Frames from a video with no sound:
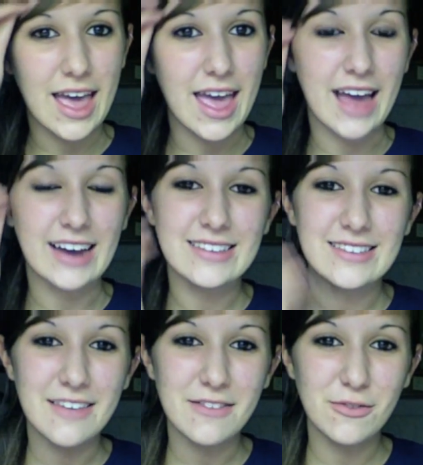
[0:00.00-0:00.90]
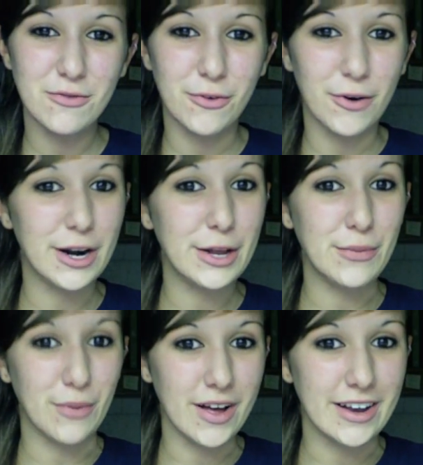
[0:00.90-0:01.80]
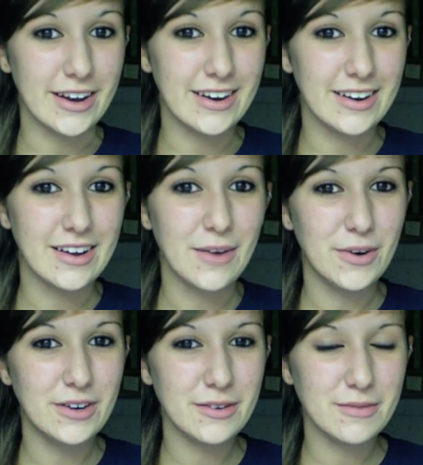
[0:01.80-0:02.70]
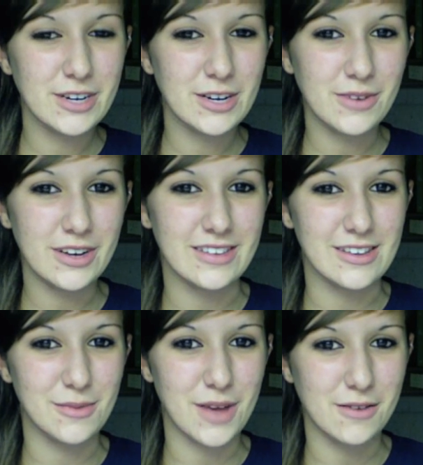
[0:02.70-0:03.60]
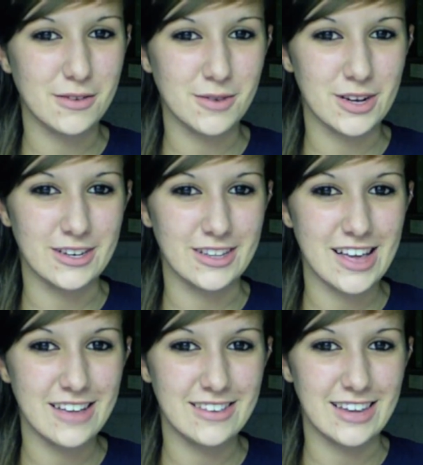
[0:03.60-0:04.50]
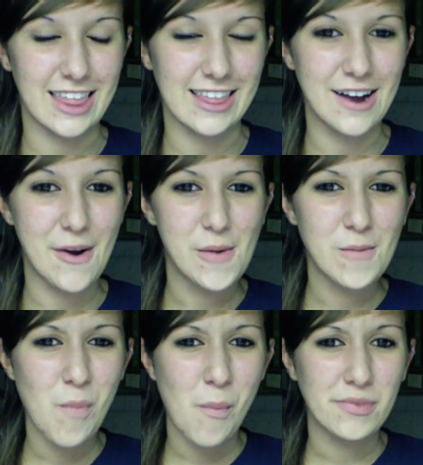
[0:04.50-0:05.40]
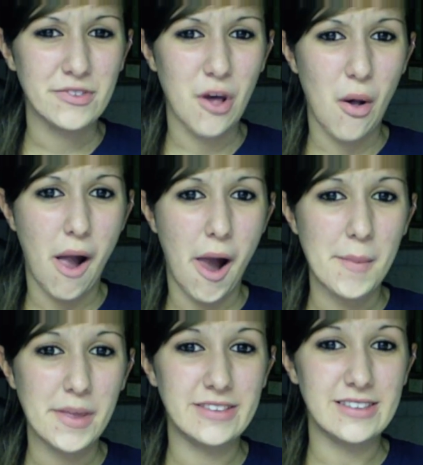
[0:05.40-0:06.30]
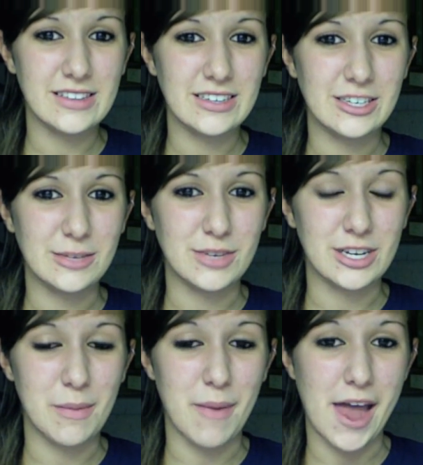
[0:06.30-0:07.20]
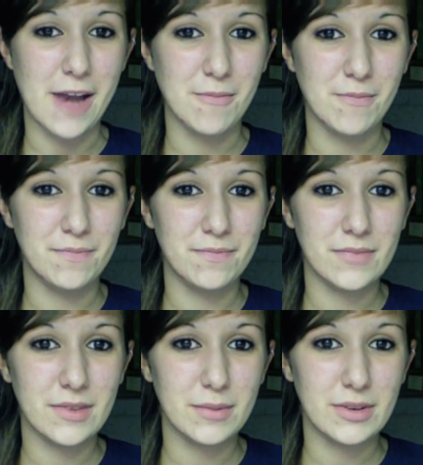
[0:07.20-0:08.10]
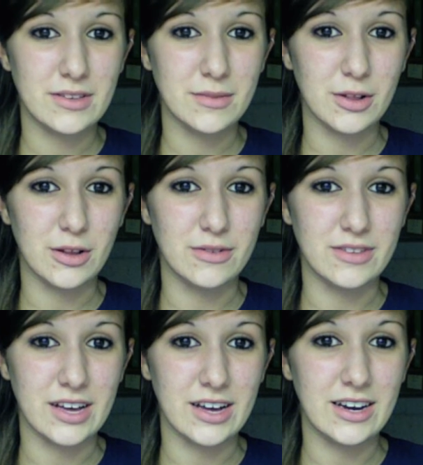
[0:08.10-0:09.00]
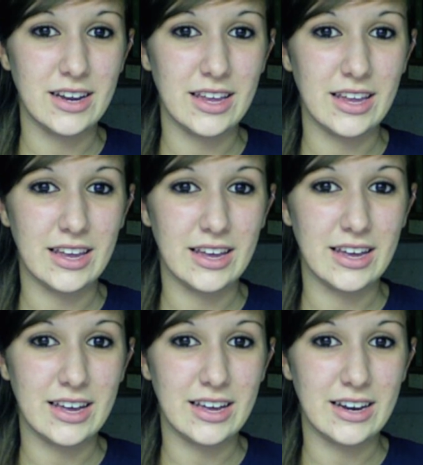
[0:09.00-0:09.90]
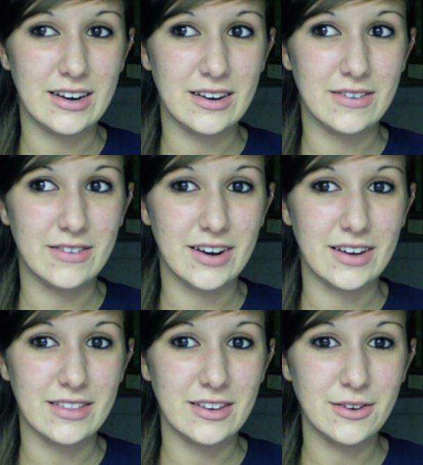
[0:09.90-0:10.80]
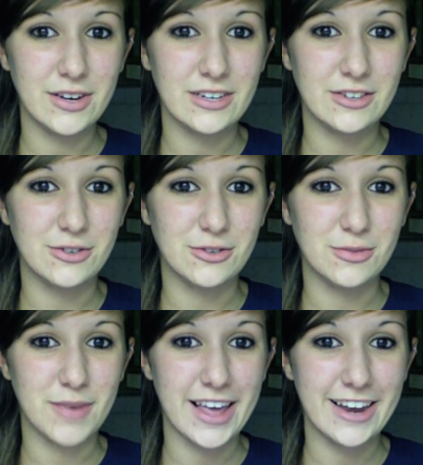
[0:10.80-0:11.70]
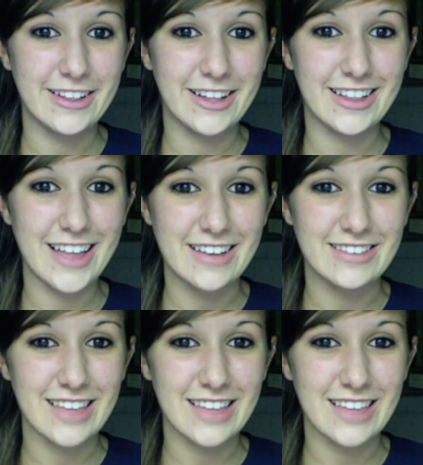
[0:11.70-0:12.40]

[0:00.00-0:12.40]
at 741 wondering where he was because we always walked to class together. So I basically jumped out of bed, put some clothes on, and ran out the door to my 8 o'clock class.